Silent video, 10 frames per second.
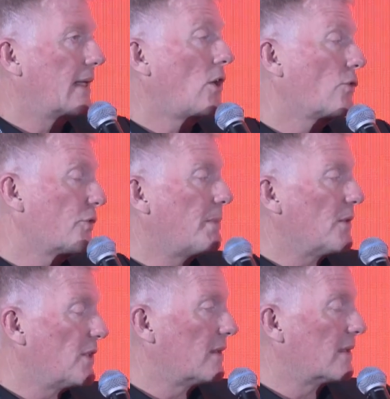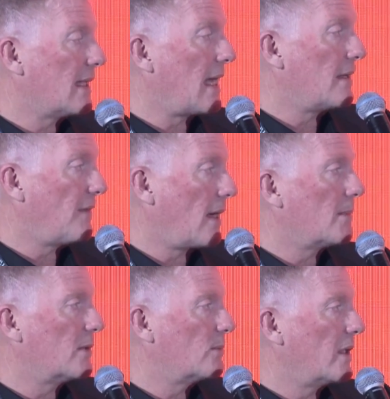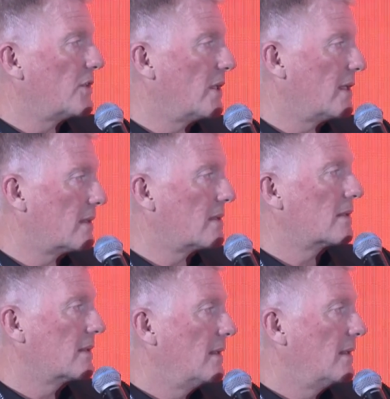contributing to their development, which is